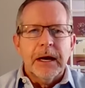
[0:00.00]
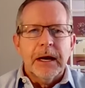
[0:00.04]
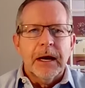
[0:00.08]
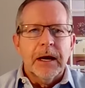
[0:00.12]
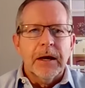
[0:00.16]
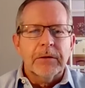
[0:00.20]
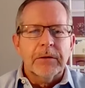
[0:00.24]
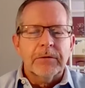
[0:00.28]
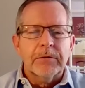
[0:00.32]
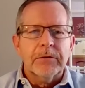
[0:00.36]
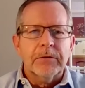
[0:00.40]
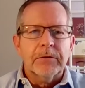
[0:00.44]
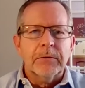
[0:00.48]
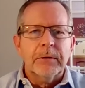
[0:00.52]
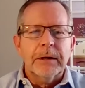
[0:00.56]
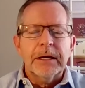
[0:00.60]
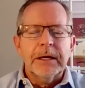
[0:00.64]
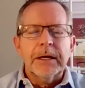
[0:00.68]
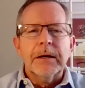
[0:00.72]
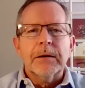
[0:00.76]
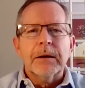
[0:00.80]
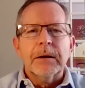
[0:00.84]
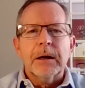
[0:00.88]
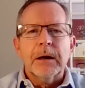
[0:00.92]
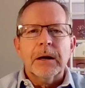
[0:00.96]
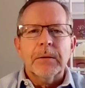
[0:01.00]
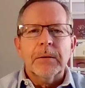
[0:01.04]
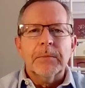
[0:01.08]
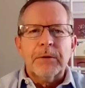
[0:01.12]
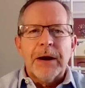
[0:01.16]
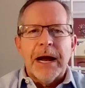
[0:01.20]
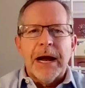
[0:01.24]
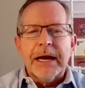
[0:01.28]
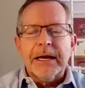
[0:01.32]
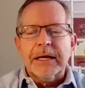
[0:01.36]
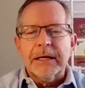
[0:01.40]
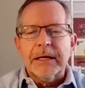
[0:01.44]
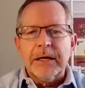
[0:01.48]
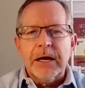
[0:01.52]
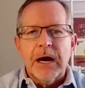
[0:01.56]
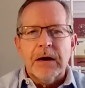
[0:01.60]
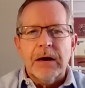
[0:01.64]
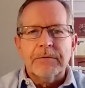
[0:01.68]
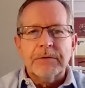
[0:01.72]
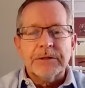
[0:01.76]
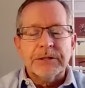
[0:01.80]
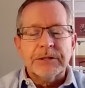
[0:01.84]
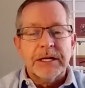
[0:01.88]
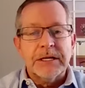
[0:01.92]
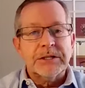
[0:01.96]
uh, doing uh, bracket
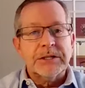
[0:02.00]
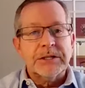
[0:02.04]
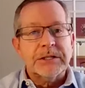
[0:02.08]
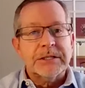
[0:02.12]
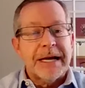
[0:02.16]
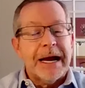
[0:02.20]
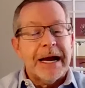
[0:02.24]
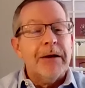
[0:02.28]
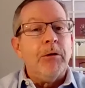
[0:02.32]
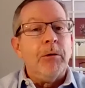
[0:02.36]
conversations.